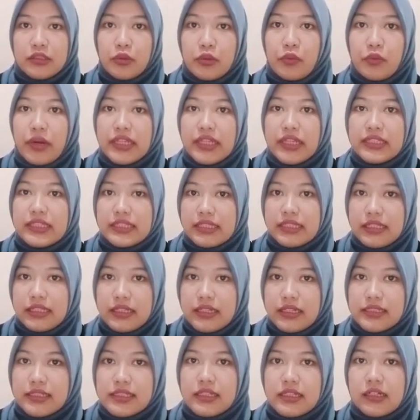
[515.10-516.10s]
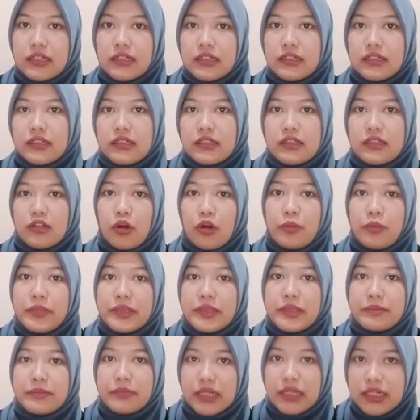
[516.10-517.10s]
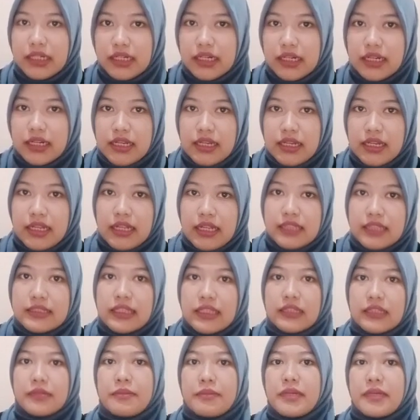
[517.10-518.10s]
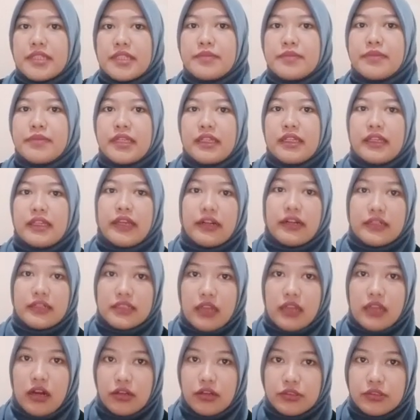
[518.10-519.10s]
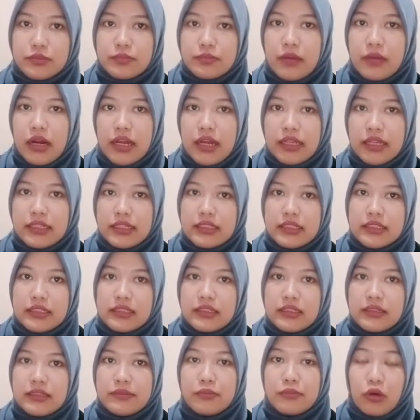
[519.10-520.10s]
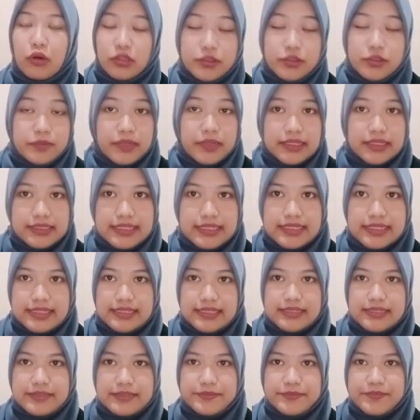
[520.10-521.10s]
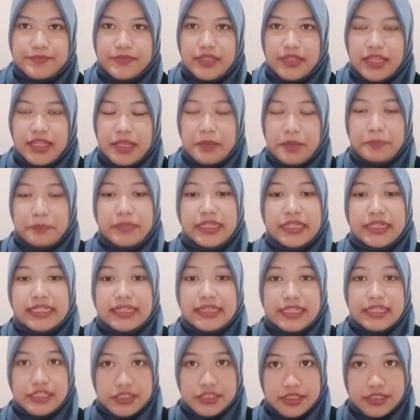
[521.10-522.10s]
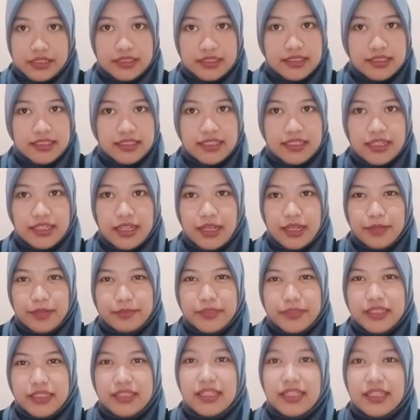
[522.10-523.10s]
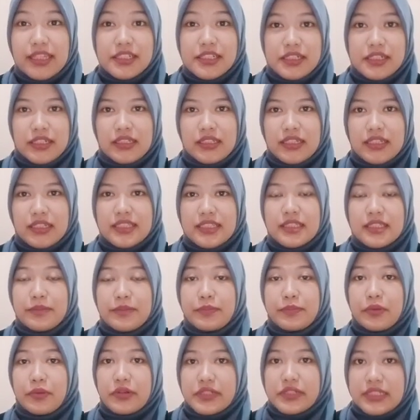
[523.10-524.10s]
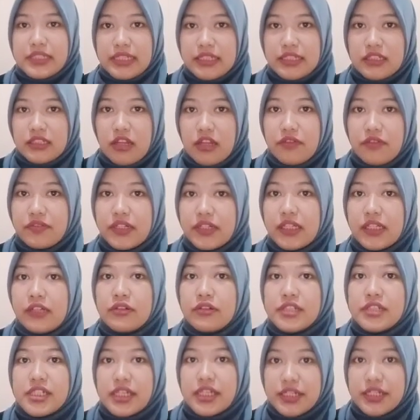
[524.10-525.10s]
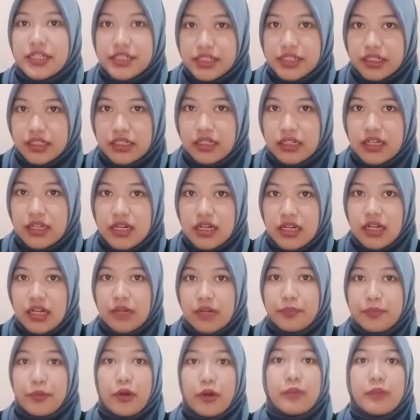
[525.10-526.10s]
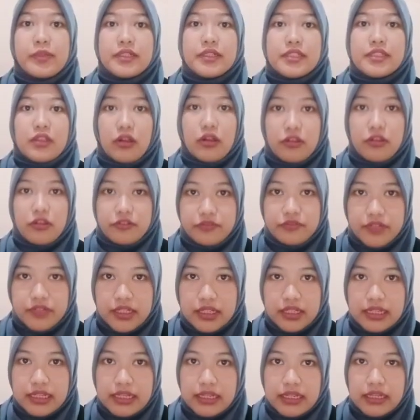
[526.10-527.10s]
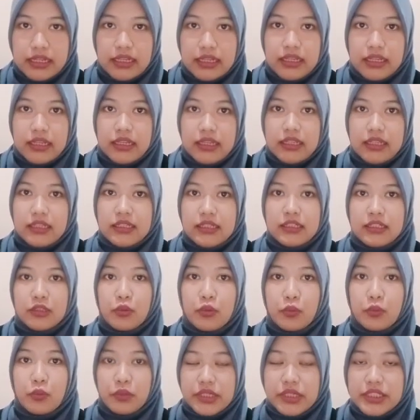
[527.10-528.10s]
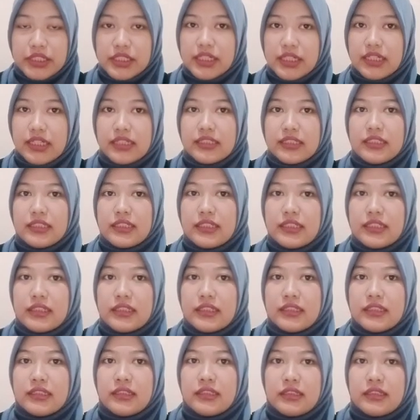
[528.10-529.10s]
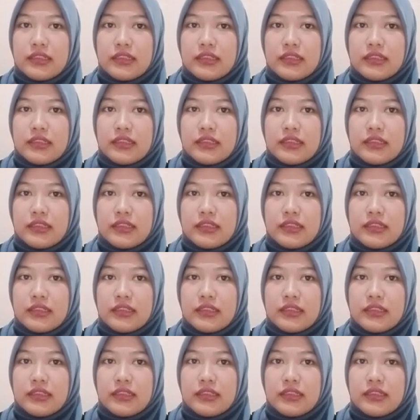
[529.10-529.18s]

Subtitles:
in writing as a commitment that must be carried out by both parties. Mediation. Mediation is the process of negotiation, a problem solving, in which an